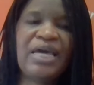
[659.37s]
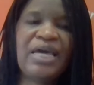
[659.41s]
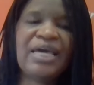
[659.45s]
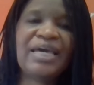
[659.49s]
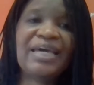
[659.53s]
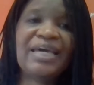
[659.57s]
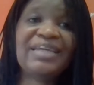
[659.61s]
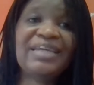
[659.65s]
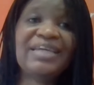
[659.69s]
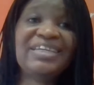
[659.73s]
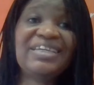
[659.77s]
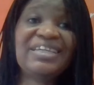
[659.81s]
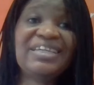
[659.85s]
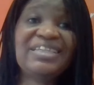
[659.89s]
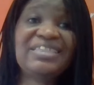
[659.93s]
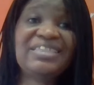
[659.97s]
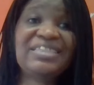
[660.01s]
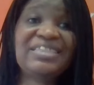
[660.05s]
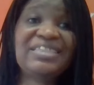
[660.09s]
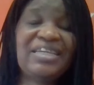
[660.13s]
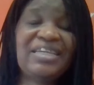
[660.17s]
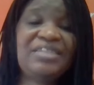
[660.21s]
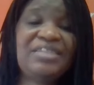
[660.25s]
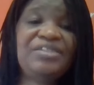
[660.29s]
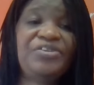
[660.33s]
And in
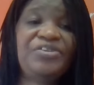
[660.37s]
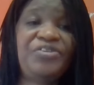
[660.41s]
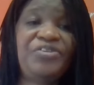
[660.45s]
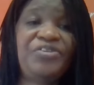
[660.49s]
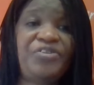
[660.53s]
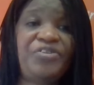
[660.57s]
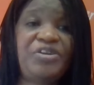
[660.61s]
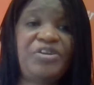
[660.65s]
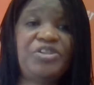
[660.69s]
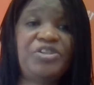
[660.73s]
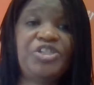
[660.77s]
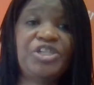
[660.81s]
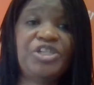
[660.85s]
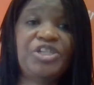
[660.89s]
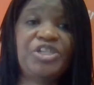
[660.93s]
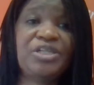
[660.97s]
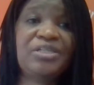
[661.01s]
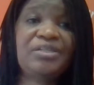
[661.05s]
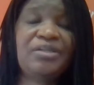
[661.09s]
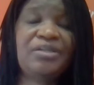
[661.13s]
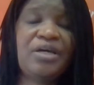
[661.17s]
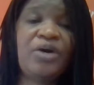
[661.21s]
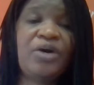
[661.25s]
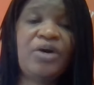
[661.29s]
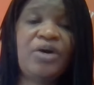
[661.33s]
10 generation,
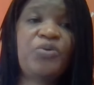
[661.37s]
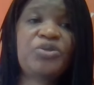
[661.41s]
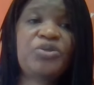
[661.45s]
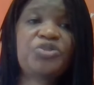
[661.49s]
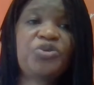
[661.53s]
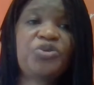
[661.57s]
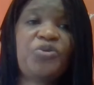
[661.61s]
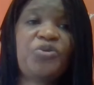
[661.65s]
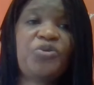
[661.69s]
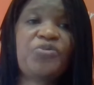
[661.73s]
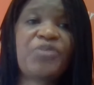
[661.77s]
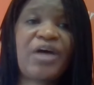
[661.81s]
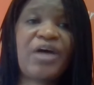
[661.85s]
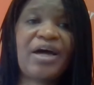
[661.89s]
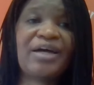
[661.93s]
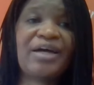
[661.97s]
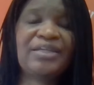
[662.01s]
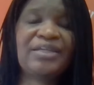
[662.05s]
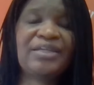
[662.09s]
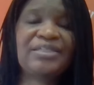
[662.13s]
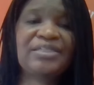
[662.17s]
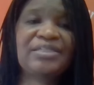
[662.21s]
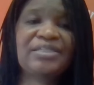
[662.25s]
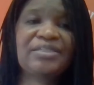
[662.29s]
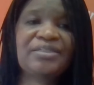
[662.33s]
we saw
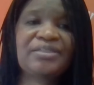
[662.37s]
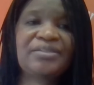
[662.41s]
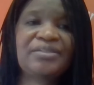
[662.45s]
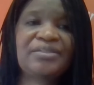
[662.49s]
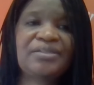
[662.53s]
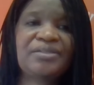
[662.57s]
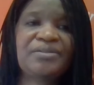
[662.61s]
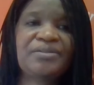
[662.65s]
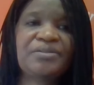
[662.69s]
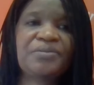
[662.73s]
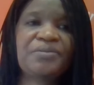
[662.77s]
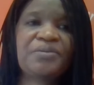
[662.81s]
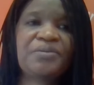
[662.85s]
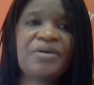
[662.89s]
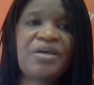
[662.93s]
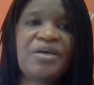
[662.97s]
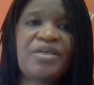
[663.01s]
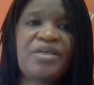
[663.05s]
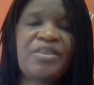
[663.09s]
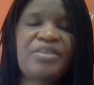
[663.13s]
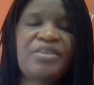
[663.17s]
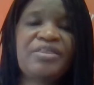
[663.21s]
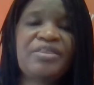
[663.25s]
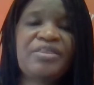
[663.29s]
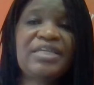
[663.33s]
that
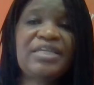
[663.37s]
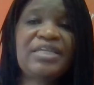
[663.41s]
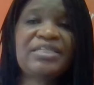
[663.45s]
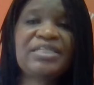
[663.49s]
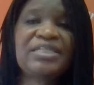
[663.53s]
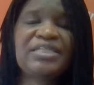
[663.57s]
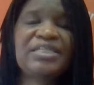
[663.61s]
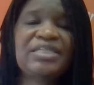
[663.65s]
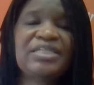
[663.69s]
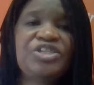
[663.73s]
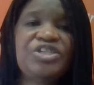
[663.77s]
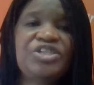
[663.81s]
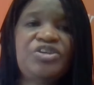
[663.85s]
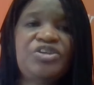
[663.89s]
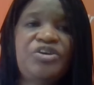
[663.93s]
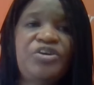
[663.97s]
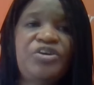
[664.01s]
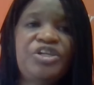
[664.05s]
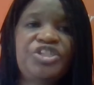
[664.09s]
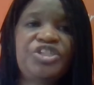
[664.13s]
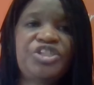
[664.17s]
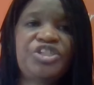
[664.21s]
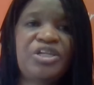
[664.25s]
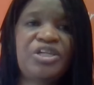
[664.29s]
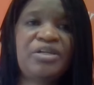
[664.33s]
this is a
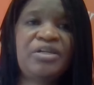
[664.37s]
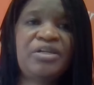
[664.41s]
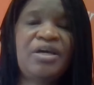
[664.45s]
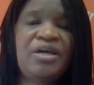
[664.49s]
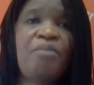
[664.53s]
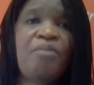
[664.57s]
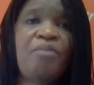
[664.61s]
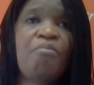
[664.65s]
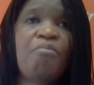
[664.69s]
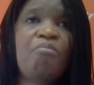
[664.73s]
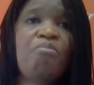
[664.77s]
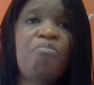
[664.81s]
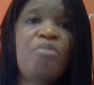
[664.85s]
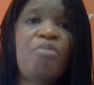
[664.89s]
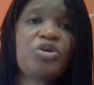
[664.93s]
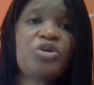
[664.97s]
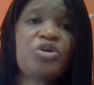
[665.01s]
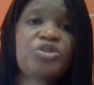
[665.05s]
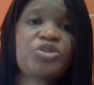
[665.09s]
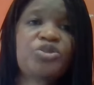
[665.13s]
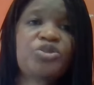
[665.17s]
generation, most